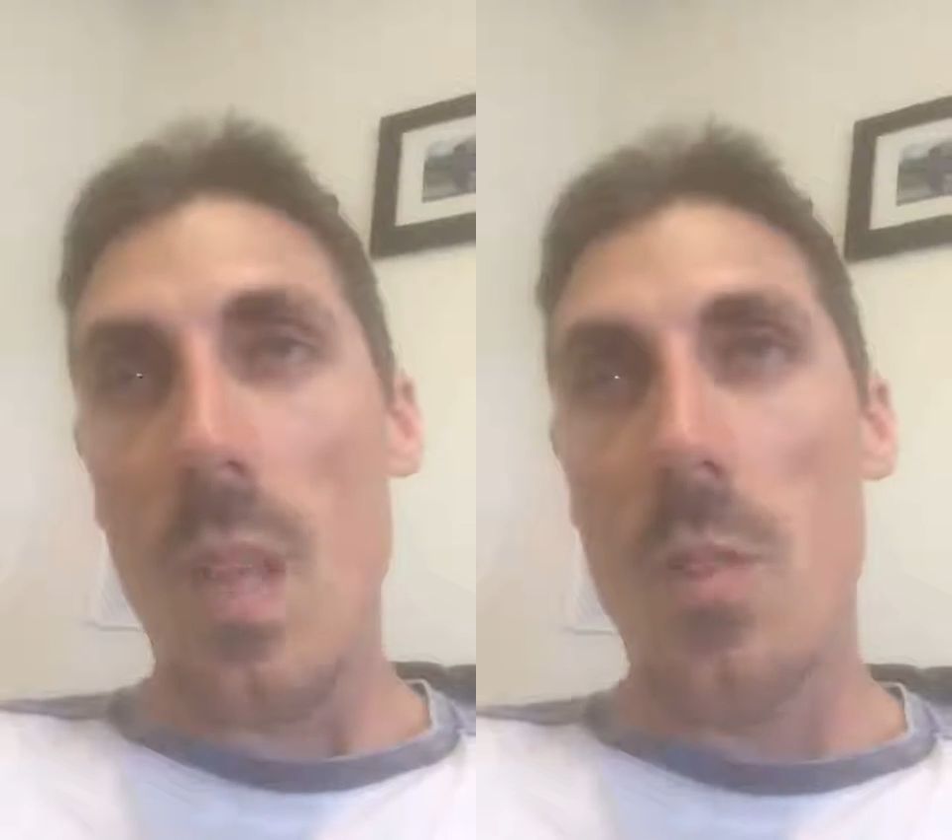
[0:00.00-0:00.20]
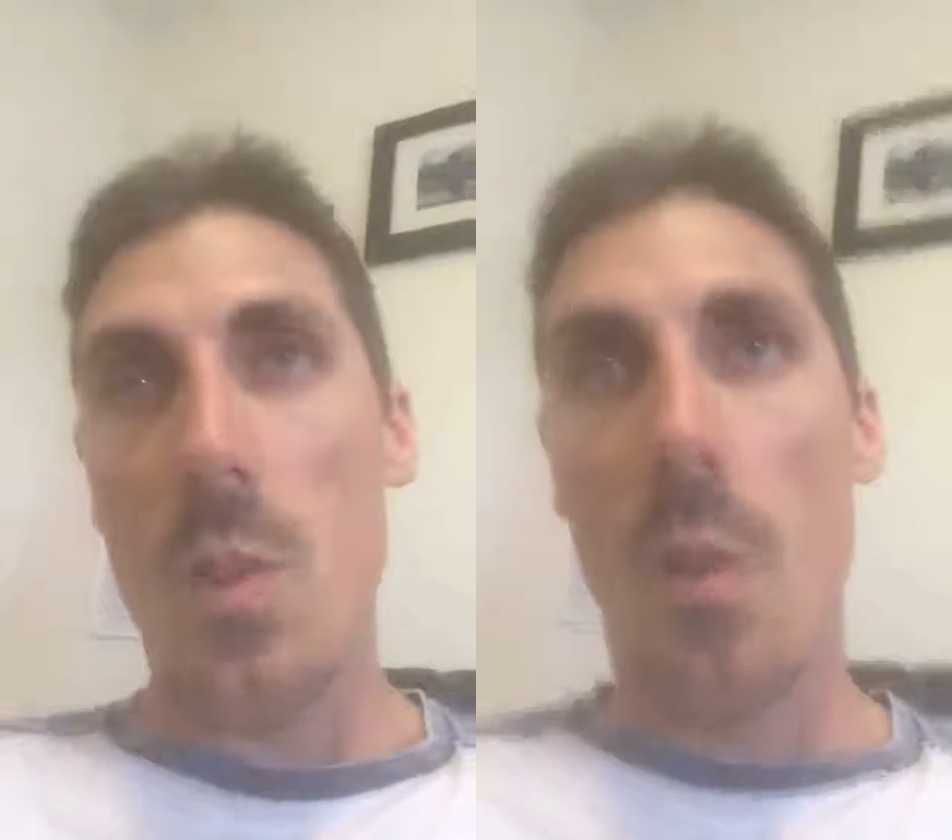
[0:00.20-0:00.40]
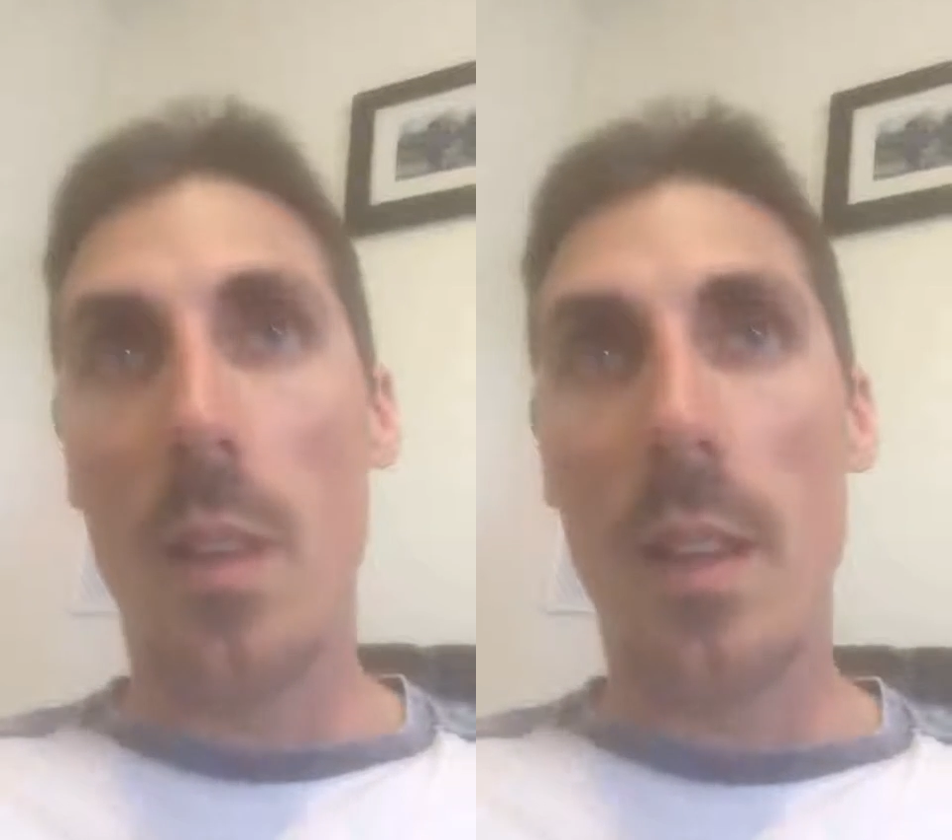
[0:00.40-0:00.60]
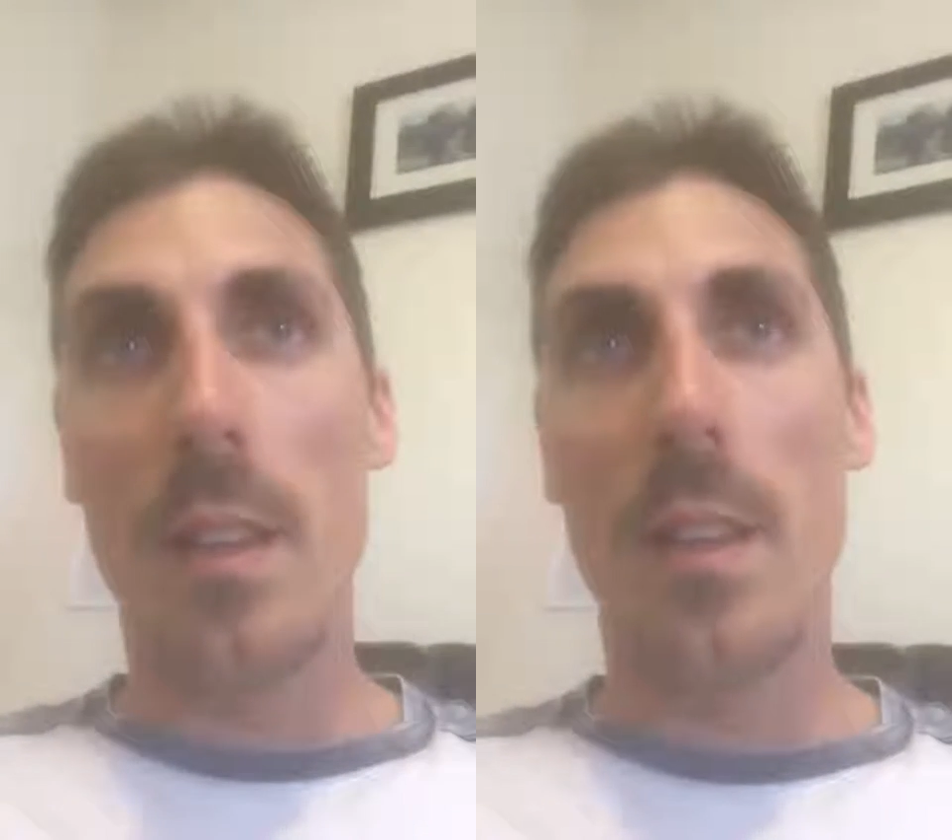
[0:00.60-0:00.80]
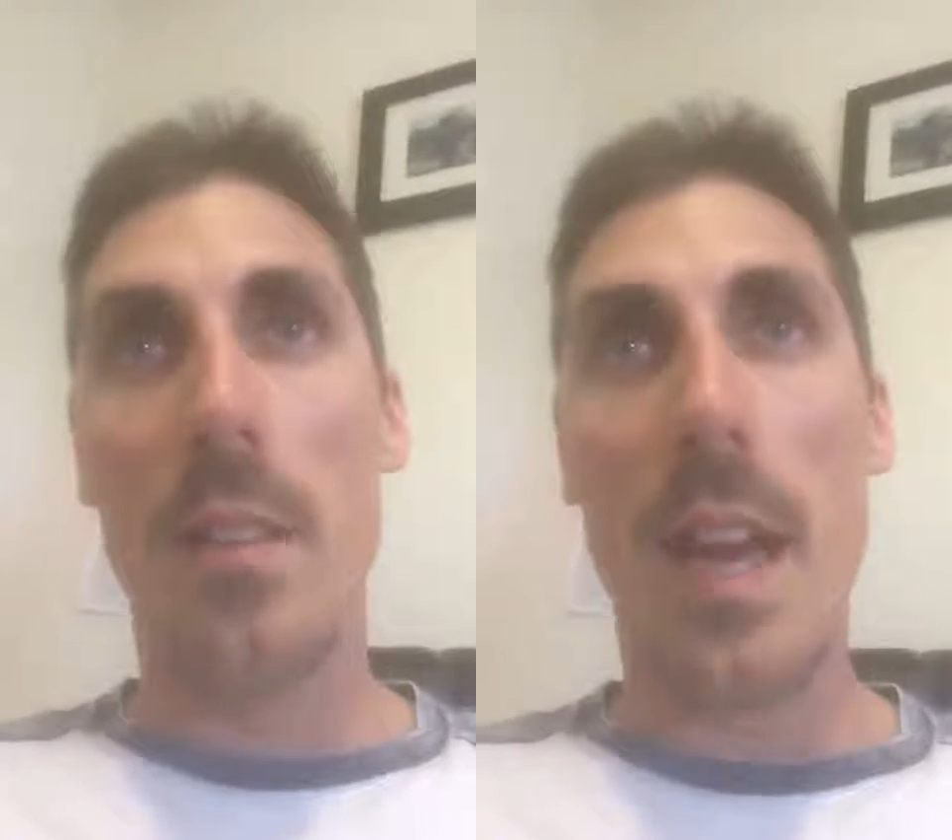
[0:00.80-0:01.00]

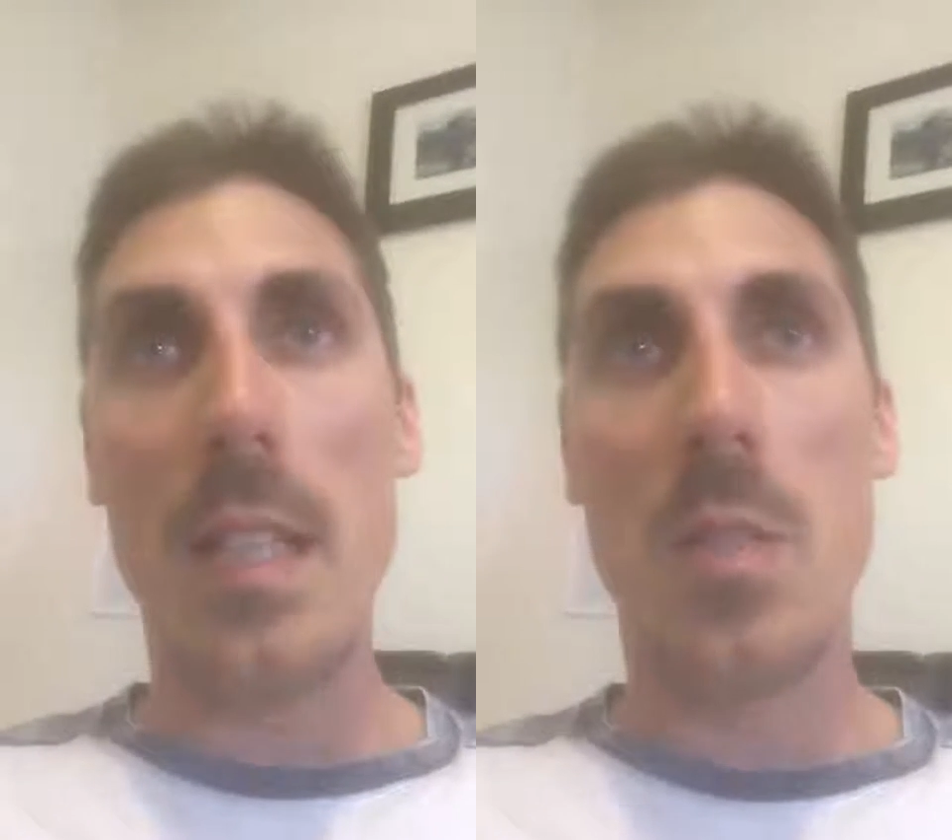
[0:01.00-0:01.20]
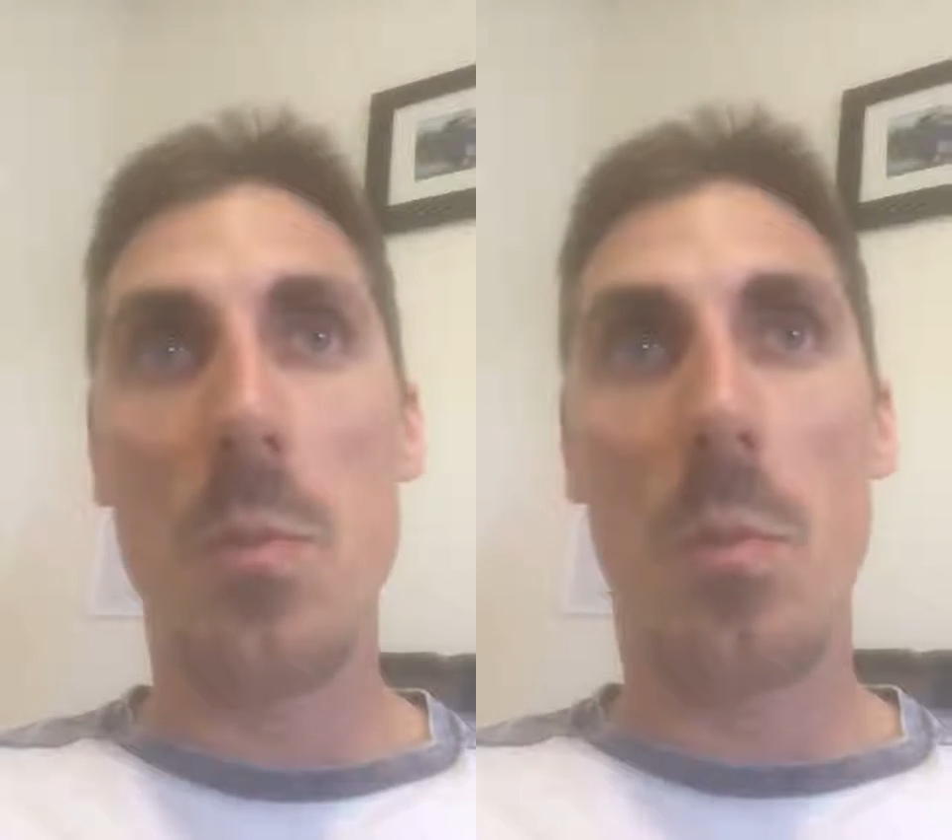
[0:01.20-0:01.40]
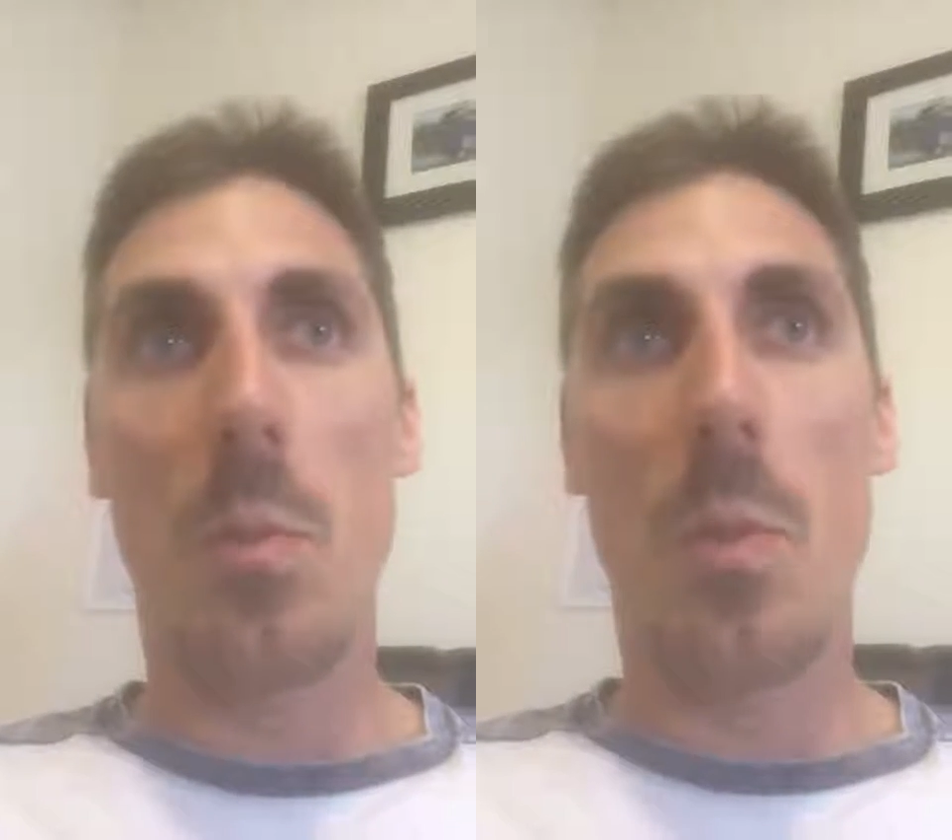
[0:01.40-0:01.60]
So that's